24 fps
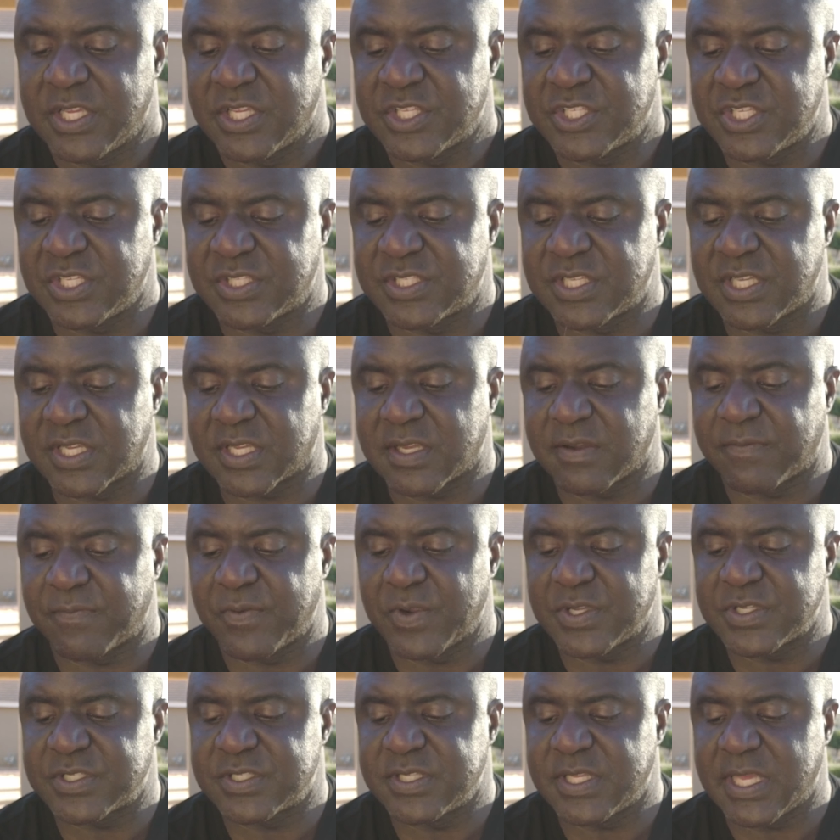She took a
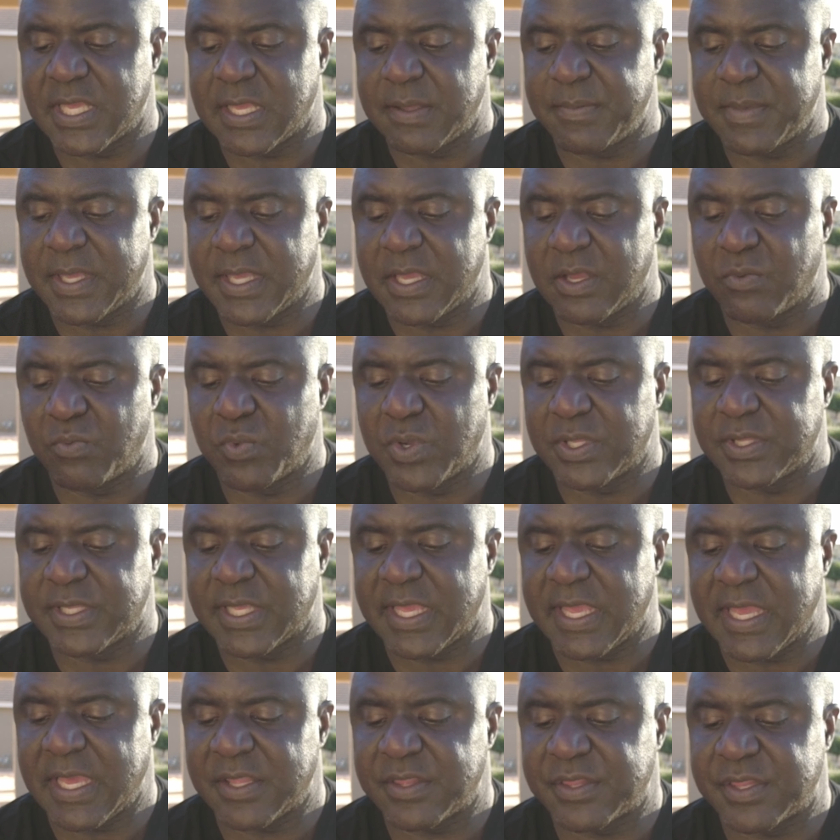French name, and when
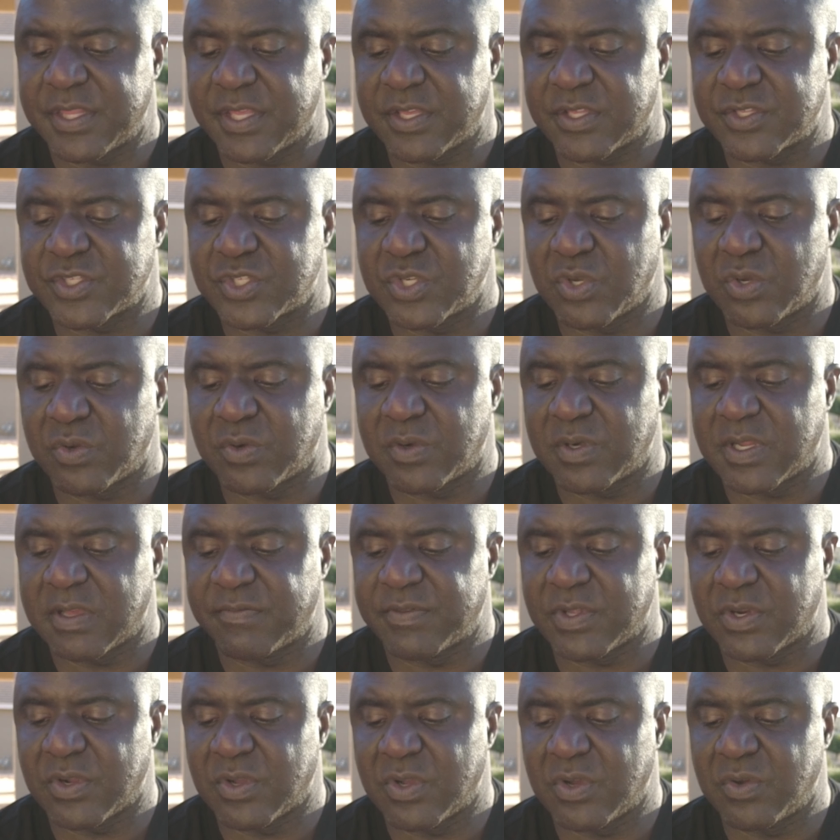they had six children of
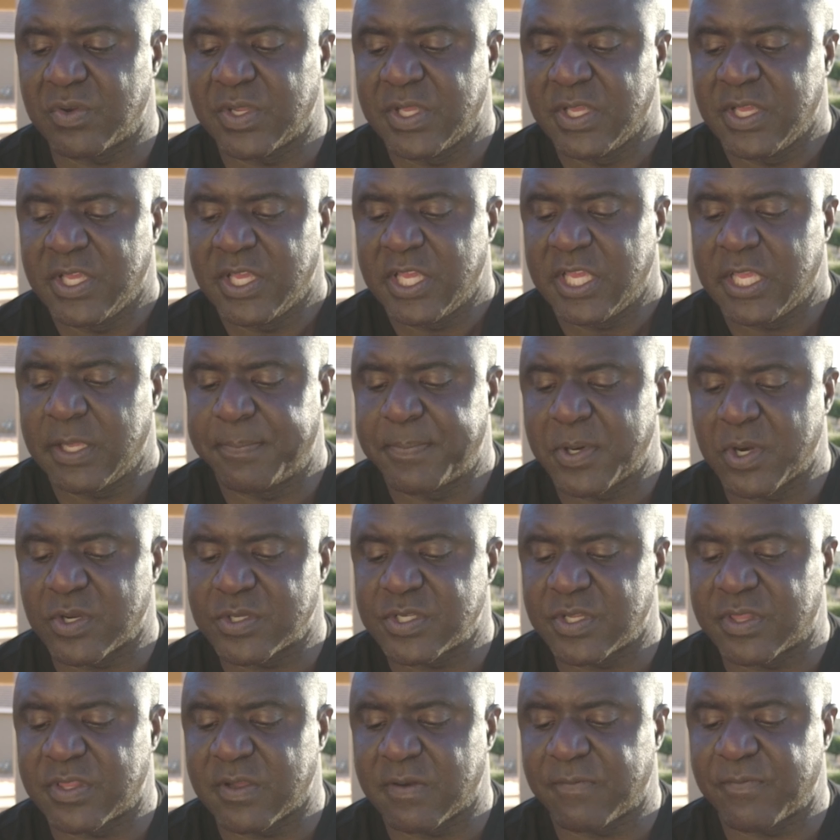their own, he
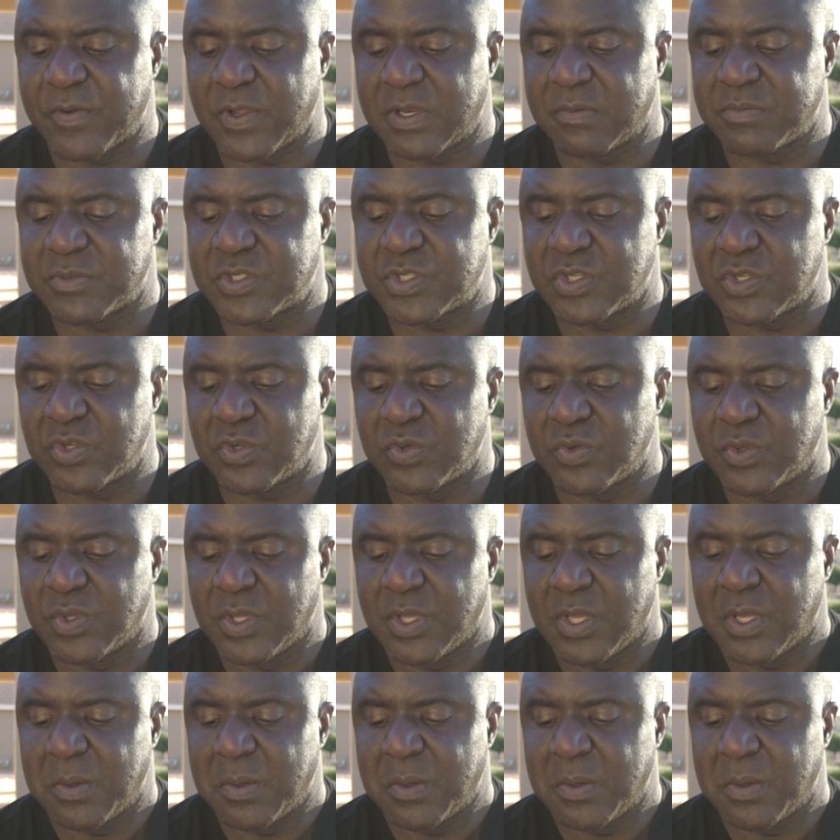purchased their freedom too.